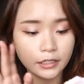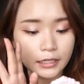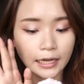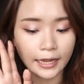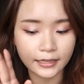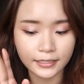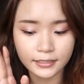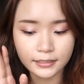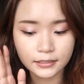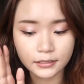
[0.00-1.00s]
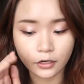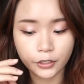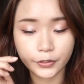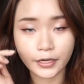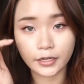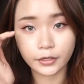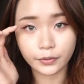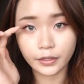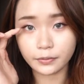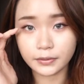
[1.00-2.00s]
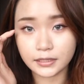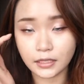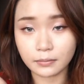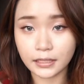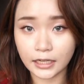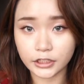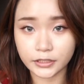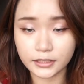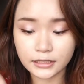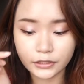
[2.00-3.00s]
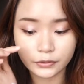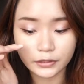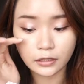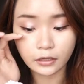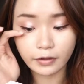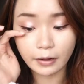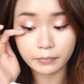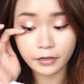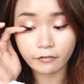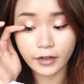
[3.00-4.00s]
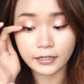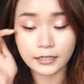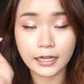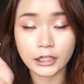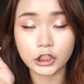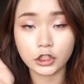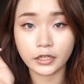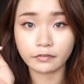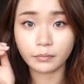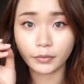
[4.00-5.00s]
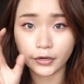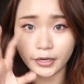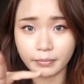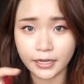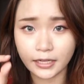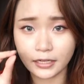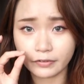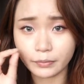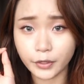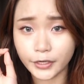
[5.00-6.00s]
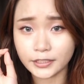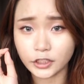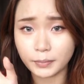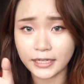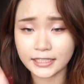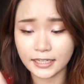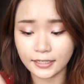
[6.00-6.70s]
like this, or you can go in with some lashes to sort of amplify the lash look even more and make it even more dramatic and